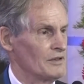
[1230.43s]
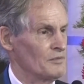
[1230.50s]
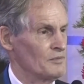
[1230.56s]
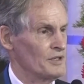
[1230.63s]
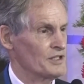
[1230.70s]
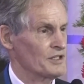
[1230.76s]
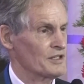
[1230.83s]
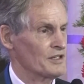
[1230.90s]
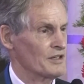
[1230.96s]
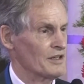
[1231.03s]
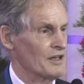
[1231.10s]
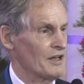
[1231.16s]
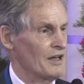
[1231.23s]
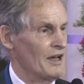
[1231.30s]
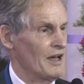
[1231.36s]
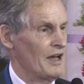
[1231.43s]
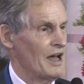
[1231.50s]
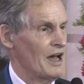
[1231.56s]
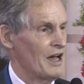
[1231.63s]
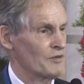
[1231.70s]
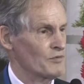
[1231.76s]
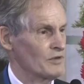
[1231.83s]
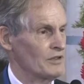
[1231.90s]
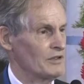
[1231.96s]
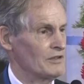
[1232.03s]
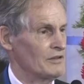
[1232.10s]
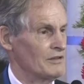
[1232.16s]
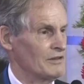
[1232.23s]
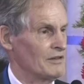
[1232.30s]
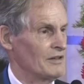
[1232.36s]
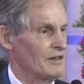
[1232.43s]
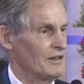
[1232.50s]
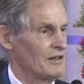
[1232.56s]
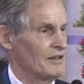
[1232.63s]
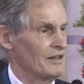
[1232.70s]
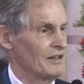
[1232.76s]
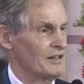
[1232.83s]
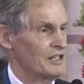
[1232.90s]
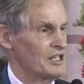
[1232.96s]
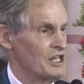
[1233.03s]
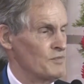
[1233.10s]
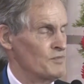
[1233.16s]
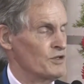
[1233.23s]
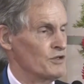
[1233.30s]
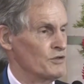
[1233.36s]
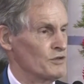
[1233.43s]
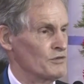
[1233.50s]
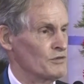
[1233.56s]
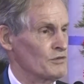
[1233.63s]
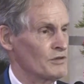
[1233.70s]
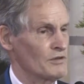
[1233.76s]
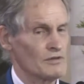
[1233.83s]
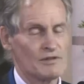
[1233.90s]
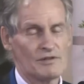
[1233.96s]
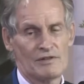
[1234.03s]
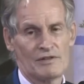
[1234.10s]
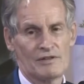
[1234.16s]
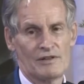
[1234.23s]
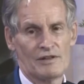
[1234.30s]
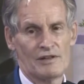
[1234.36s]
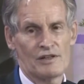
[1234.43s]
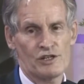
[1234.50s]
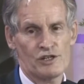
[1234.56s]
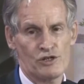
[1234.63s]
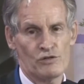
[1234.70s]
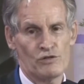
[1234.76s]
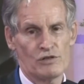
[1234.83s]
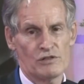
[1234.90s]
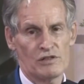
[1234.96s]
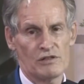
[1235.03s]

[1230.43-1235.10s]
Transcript: but I will keep you short.